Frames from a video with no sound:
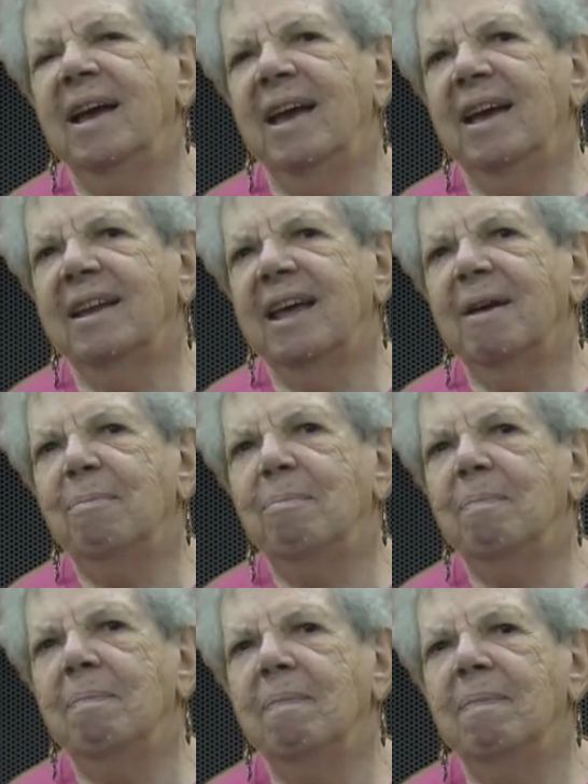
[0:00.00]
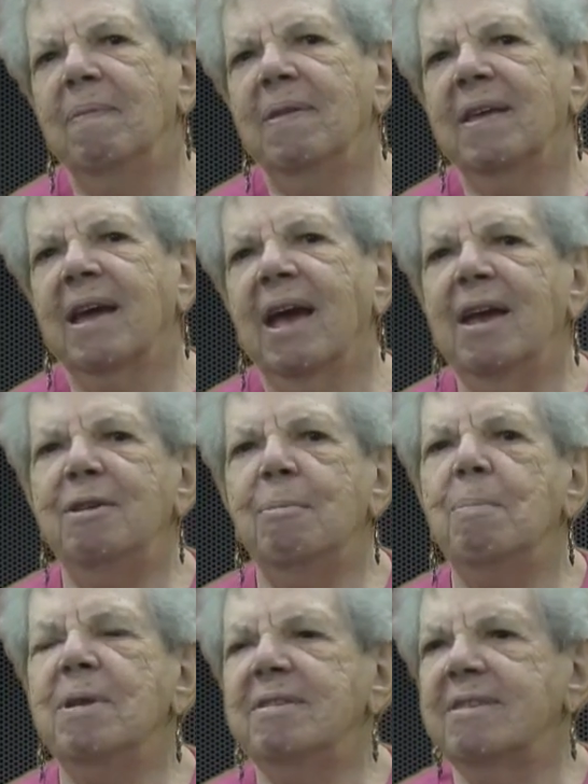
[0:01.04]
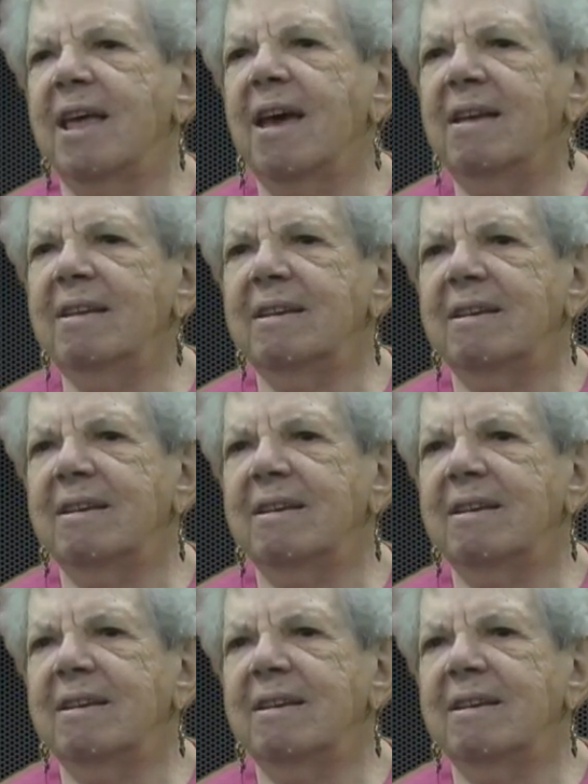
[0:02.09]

And I'm kind of miss that.